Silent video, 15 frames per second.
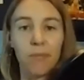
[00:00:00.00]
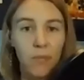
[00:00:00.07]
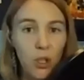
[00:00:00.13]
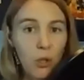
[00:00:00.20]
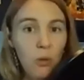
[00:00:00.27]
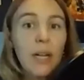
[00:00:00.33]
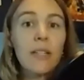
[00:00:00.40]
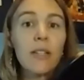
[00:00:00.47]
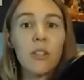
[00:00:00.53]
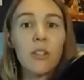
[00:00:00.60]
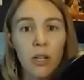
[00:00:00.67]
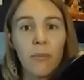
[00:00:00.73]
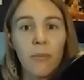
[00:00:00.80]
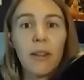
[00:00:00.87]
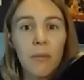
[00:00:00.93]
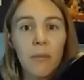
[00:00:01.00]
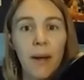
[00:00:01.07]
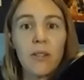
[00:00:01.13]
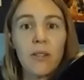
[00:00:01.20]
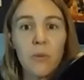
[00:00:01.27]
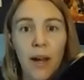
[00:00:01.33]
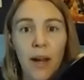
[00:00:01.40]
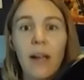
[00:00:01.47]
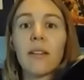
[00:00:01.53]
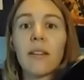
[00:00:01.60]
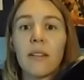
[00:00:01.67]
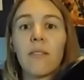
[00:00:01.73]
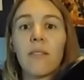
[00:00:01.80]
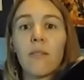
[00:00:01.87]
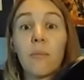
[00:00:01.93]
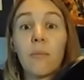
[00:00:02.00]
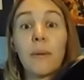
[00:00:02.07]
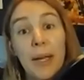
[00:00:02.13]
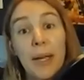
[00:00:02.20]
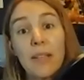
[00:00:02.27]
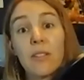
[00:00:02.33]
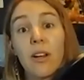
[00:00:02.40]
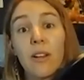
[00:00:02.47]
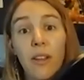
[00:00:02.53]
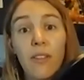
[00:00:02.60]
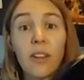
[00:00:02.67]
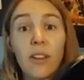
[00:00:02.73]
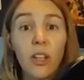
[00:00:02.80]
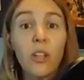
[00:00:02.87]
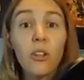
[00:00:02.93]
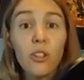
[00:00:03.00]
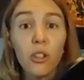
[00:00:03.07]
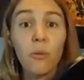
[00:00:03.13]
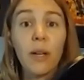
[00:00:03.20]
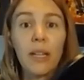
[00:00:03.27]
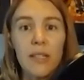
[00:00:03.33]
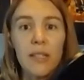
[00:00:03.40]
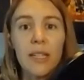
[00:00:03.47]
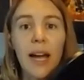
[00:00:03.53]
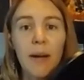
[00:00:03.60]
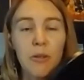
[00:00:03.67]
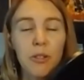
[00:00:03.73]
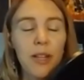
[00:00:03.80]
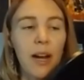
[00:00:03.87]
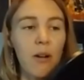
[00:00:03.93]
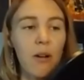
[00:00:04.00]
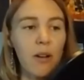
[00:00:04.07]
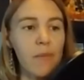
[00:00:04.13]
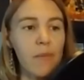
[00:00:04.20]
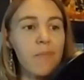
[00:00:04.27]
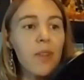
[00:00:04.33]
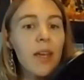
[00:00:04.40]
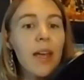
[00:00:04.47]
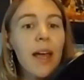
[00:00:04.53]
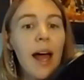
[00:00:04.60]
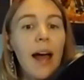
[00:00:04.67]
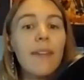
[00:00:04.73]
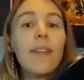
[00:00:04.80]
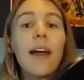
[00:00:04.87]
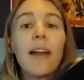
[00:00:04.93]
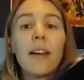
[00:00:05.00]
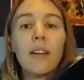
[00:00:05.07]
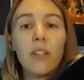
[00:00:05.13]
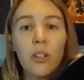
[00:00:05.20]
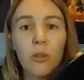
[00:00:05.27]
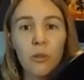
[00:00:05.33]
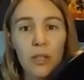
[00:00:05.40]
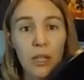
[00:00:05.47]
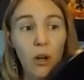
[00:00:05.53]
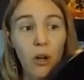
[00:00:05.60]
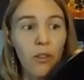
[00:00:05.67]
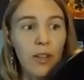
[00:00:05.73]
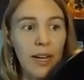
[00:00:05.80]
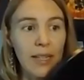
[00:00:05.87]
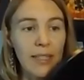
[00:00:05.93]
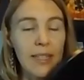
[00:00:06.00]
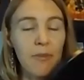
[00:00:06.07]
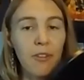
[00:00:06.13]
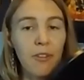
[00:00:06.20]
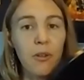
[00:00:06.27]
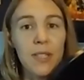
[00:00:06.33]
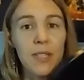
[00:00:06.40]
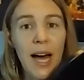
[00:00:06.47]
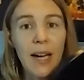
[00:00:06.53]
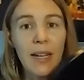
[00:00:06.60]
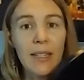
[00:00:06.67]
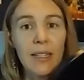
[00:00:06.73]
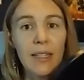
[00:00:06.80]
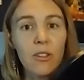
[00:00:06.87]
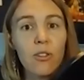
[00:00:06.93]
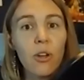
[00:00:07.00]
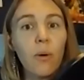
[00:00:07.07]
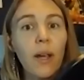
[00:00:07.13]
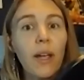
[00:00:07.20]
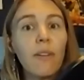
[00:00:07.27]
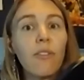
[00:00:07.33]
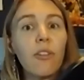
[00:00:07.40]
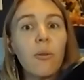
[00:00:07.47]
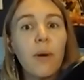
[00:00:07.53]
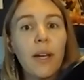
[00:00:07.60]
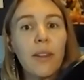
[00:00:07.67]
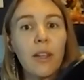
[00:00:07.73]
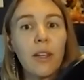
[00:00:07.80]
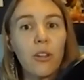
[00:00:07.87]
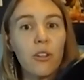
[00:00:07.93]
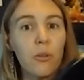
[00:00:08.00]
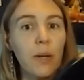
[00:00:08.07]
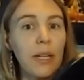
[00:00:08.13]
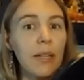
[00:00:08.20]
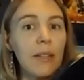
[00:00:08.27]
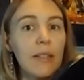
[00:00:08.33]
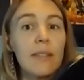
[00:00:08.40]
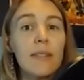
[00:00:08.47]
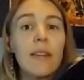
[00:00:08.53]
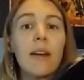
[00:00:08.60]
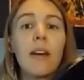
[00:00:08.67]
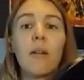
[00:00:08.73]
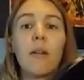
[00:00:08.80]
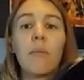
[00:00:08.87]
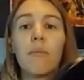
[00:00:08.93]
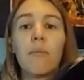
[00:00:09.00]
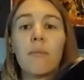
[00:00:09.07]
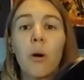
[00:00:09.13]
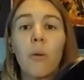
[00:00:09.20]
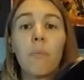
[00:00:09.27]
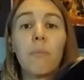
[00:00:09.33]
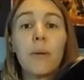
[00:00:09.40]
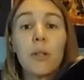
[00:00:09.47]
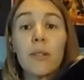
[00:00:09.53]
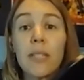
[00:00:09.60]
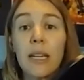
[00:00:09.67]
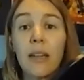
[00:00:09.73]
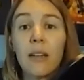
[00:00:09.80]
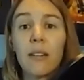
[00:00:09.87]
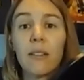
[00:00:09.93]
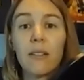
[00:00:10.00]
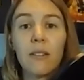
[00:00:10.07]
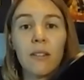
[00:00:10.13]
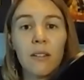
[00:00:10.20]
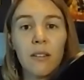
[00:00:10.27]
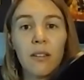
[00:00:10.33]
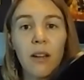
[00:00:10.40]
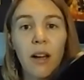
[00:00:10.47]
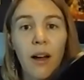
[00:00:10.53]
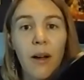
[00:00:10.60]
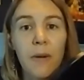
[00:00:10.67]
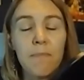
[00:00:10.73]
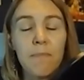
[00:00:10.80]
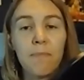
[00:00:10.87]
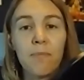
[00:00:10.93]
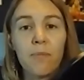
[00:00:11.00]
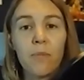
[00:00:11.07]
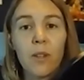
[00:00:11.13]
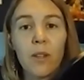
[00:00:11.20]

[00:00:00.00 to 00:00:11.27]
You get to determine the best way based on the thing that you're doing to capture that outcome. And then you go to the next step for those tactics. So if the way that you're doing it is, building the